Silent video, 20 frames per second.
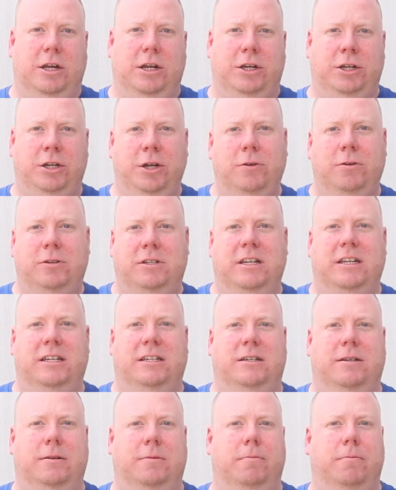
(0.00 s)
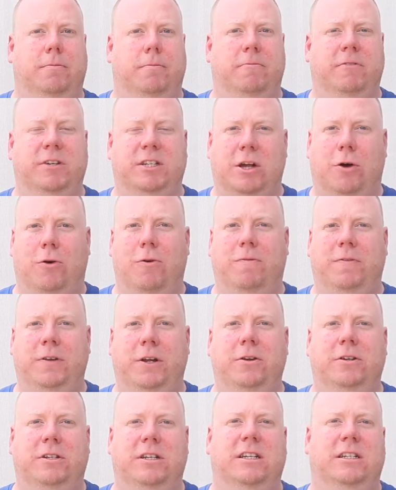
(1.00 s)
use this resolve,
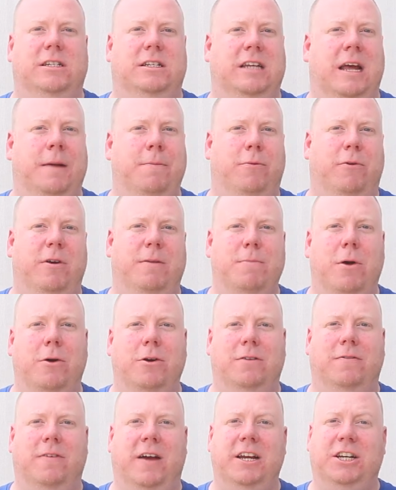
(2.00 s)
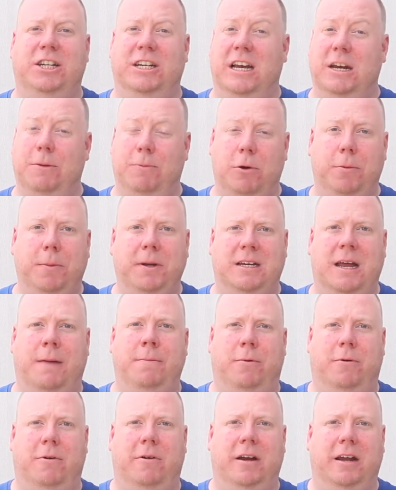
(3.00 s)
use this temporary motivation, and it will be
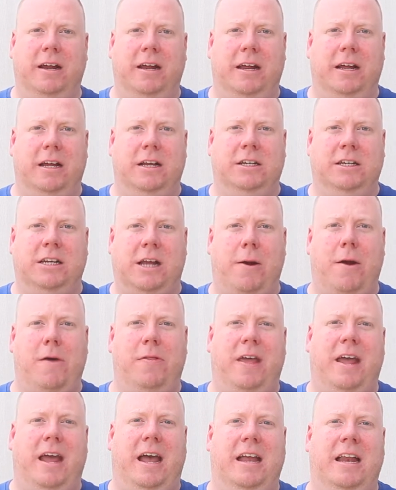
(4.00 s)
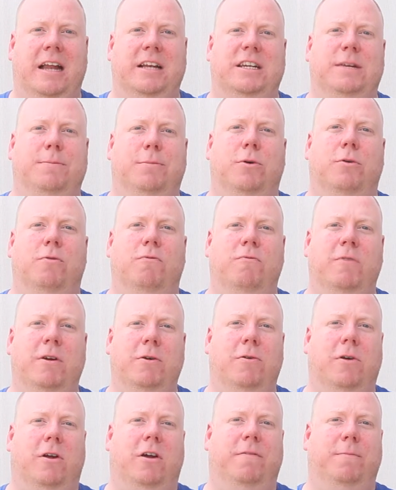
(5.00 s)
temporary, to go out there and actually put
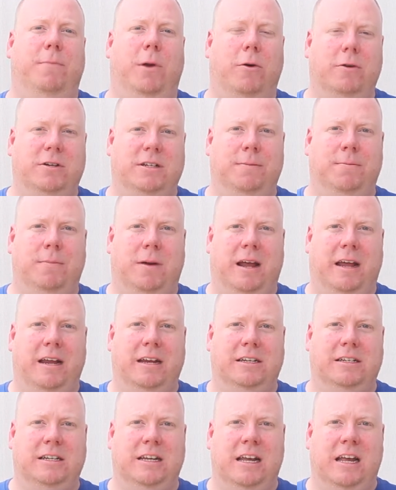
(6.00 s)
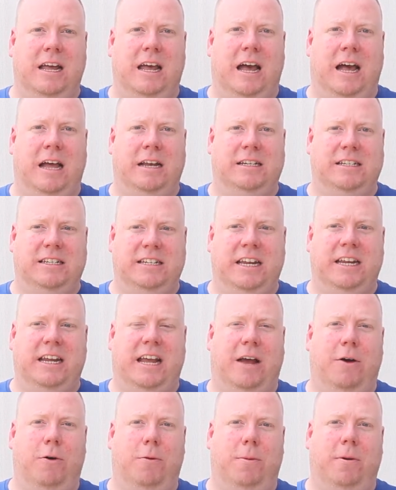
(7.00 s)
real life blocks in place and seek
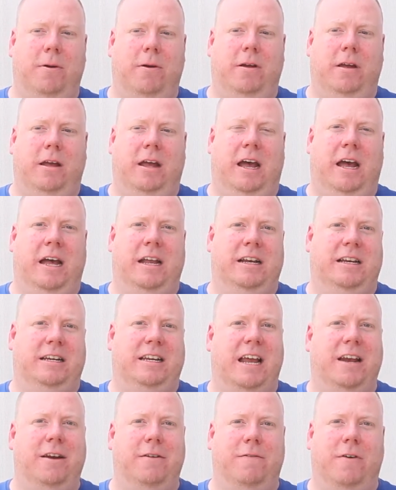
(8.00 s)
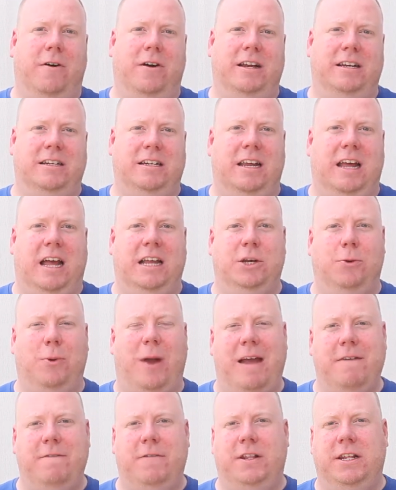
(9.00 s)
help and get advice and do
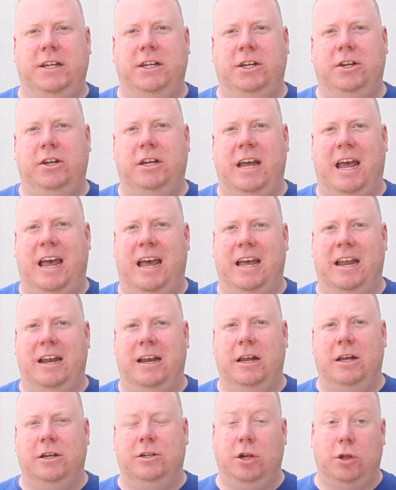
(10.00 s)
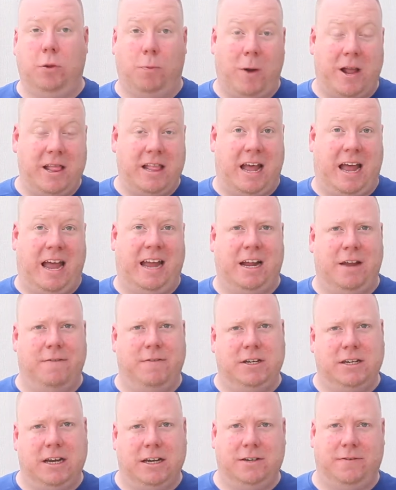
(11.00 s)
everything you can so that when that
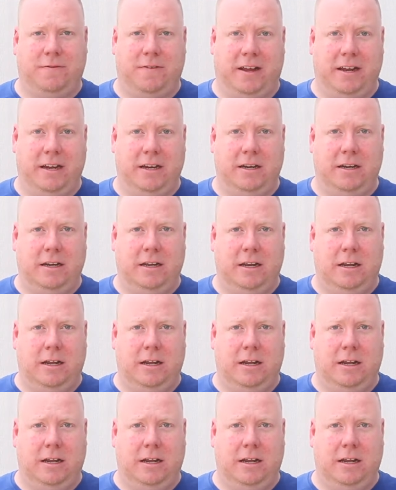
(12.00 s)
hangover does fade,